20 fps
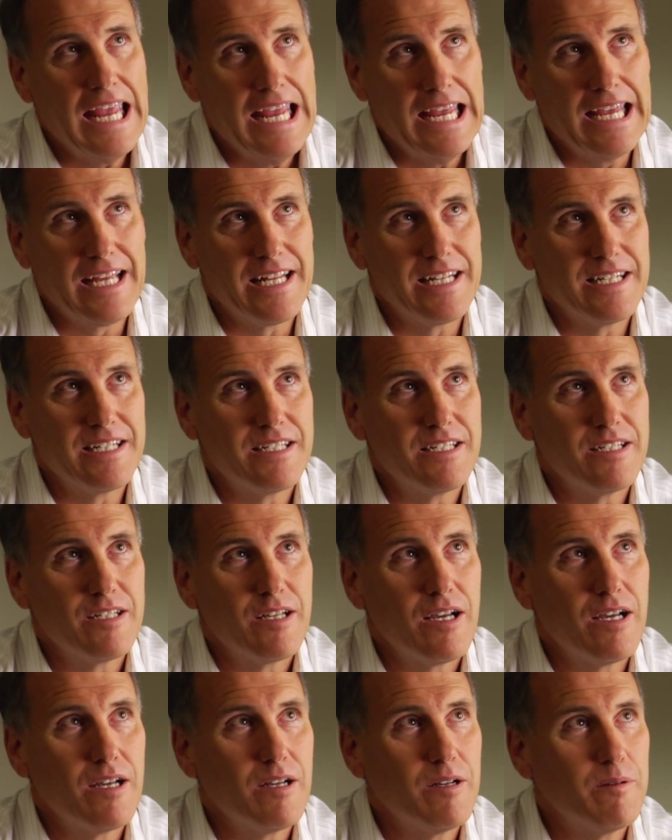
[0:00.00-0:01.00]
And
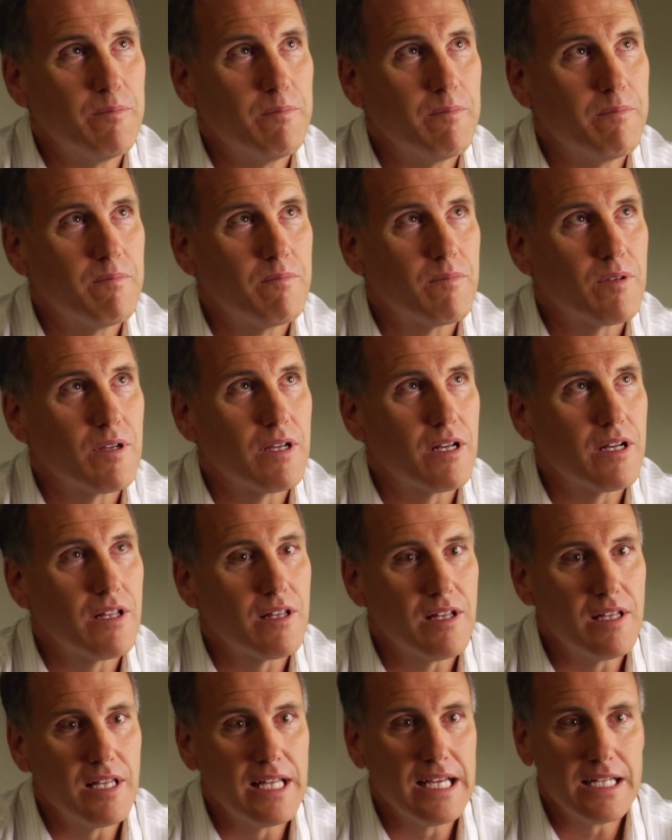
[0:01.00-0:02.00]
kind of
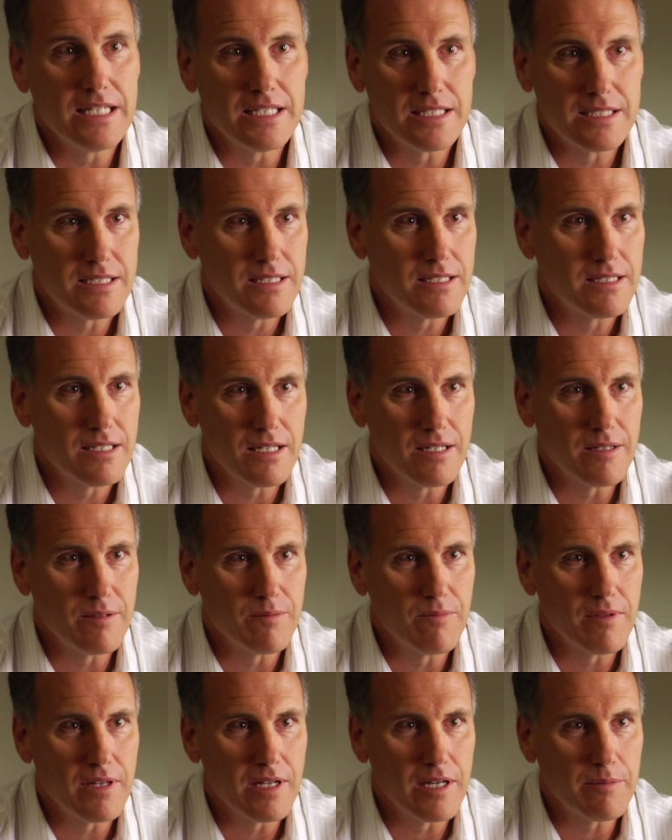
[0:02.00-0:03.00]
the latest
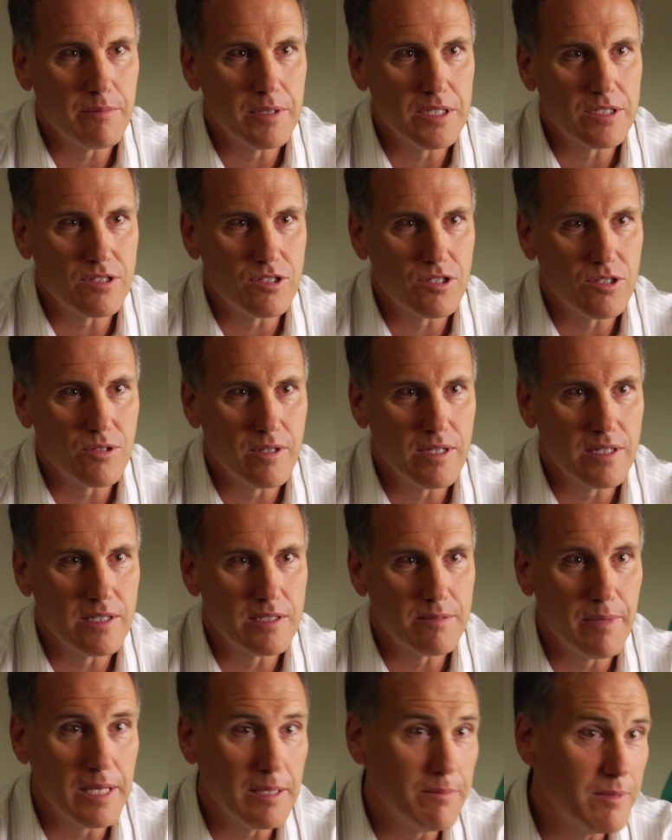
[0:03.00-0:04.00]
therapies are showing
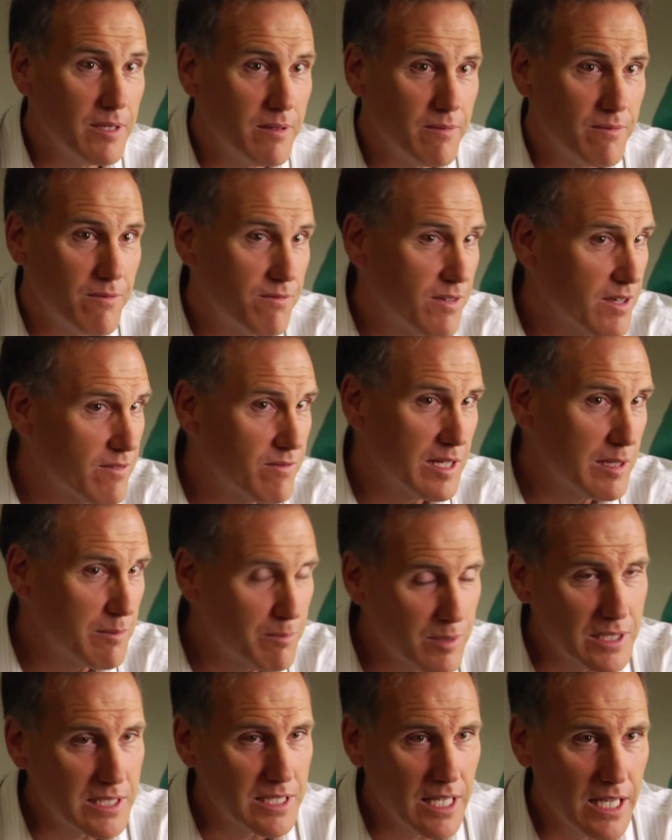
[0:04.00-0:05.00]
us maybe
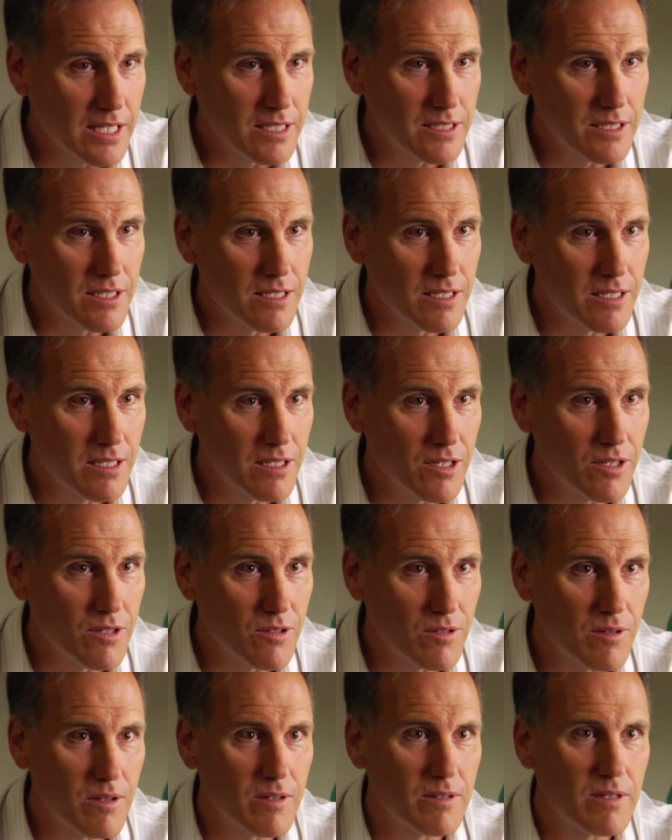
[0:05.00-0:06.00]
50%. You
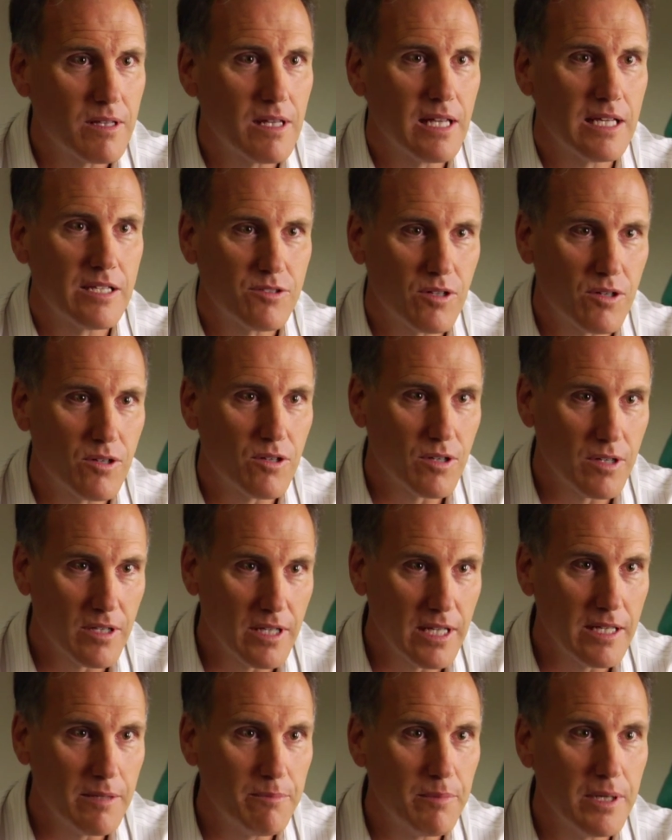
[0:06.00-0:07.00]
know, things are
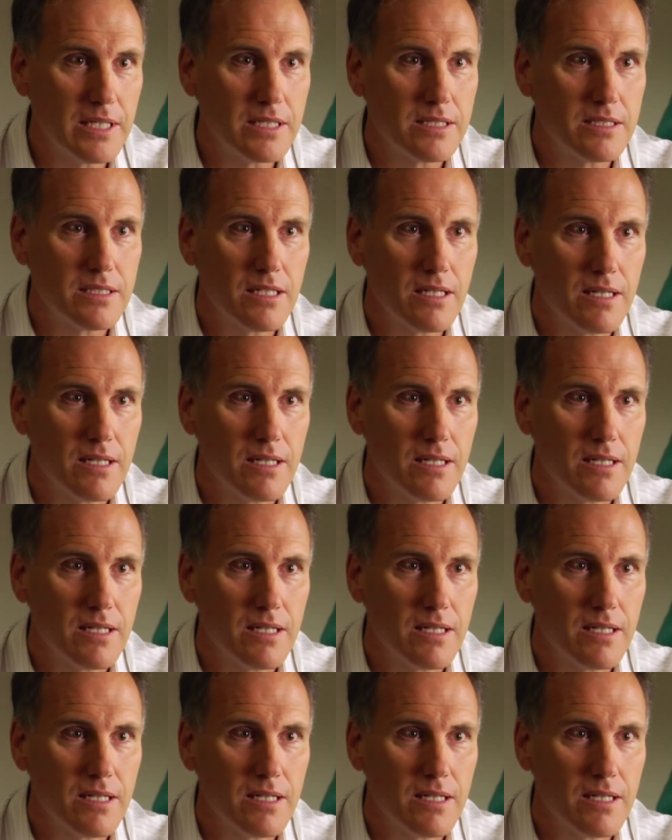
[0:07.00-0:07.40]
early, but